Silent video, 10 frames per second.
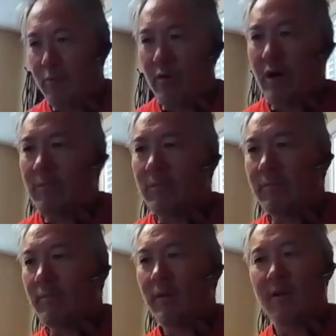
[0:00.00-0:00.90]
a
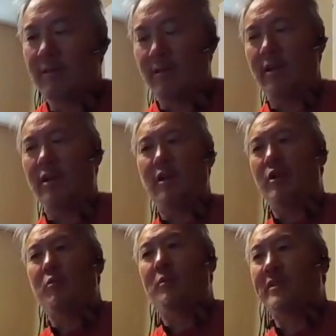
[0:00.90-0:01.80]
problem,
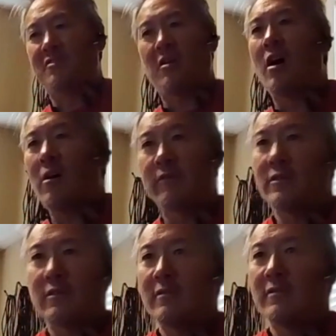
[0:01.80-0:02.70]
it'll be solved.